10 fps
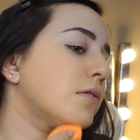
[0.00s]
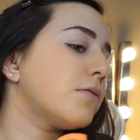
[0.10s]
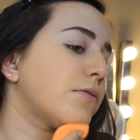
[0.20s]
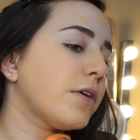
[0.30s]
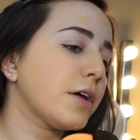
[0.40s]

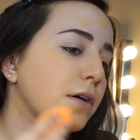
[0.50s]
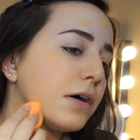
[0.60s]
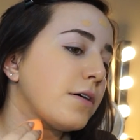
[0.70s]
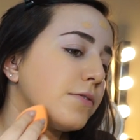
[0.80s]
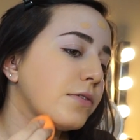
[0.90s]
right
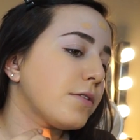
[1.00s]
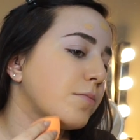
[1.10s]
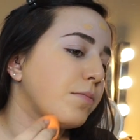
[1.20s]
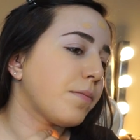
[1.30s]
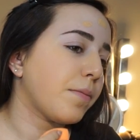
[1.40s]
off the
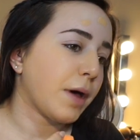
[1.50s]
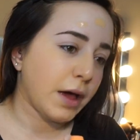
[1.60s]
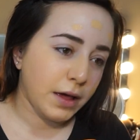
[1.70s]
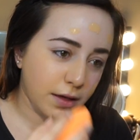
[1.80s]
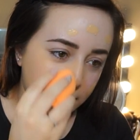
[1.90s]

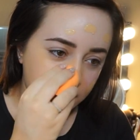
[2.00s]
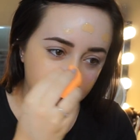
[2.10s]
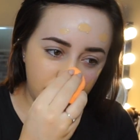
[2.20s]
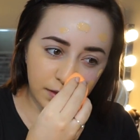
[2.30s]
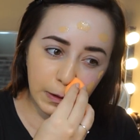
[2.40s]
bat,
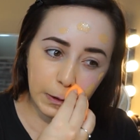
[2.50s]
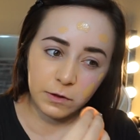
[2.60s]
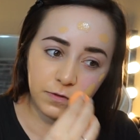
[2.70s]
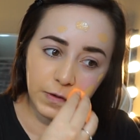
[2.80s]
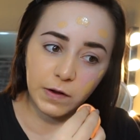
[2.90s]

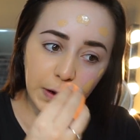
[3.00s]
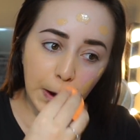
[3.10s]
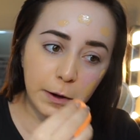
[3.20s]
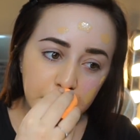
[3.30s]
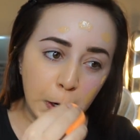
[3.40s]
this
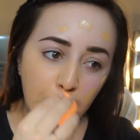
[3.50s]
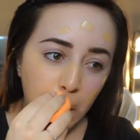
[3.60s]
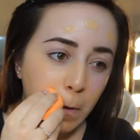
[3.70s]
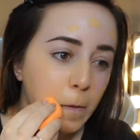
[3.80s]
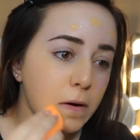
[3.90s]

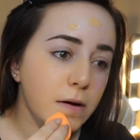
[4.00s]
foundation